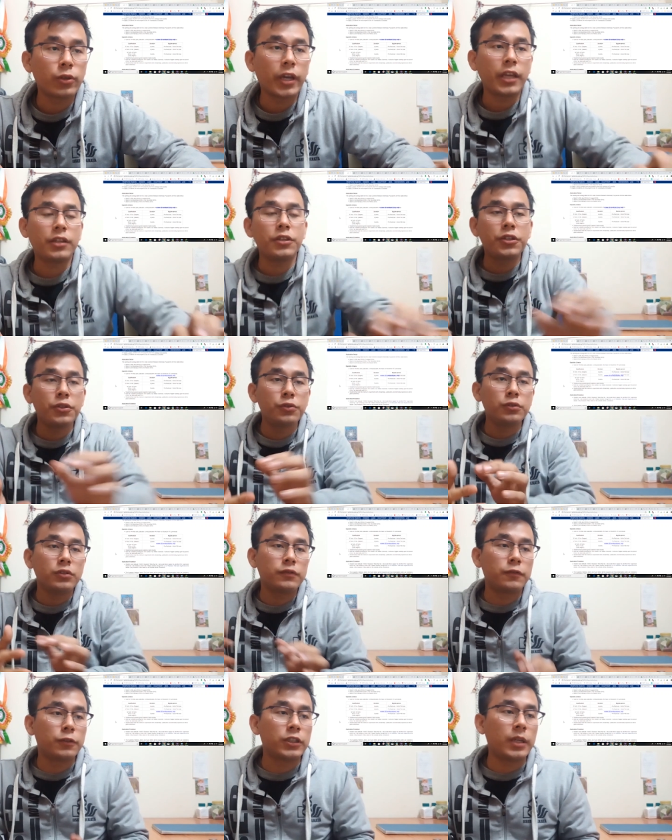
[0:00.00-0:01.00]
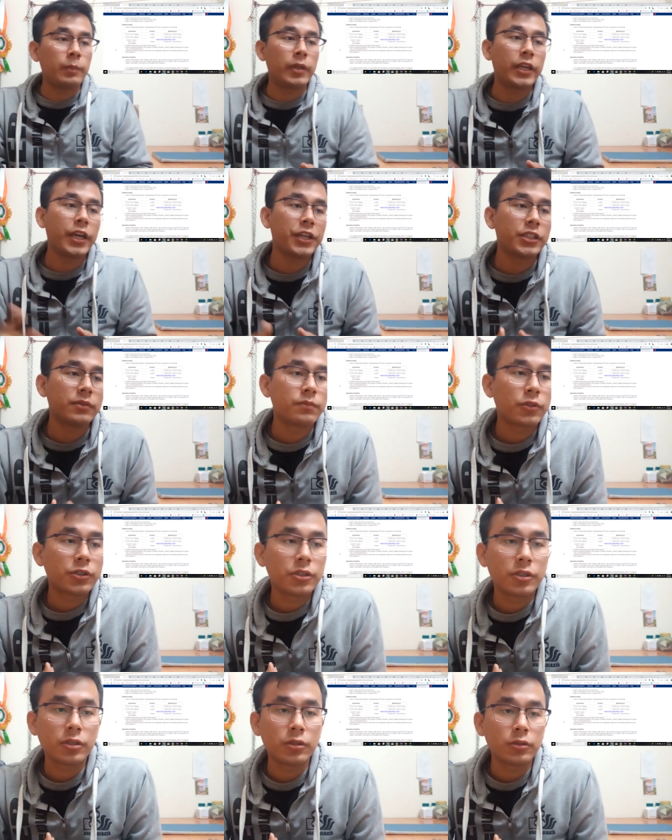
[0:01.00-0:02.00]
NTU, for the application
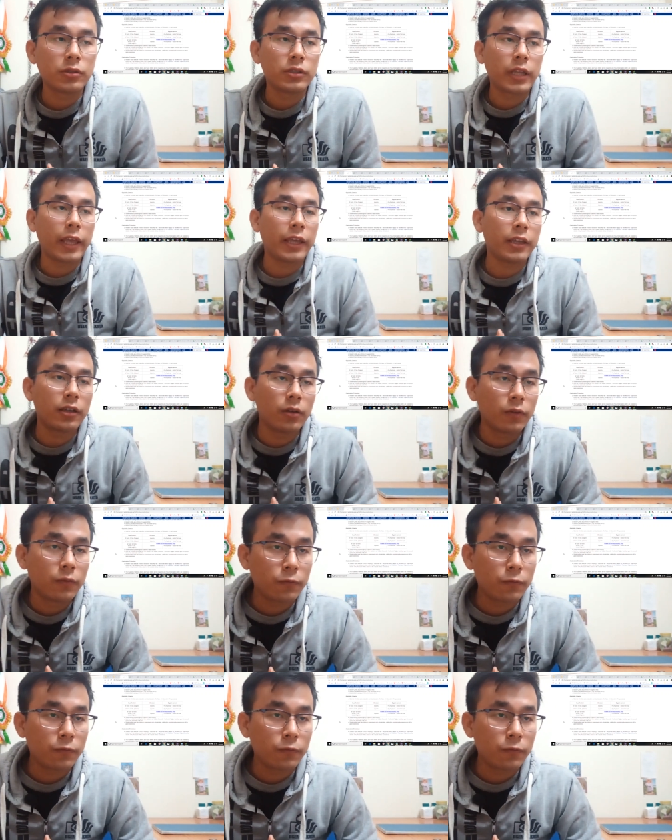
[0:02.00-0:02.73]
procedure, like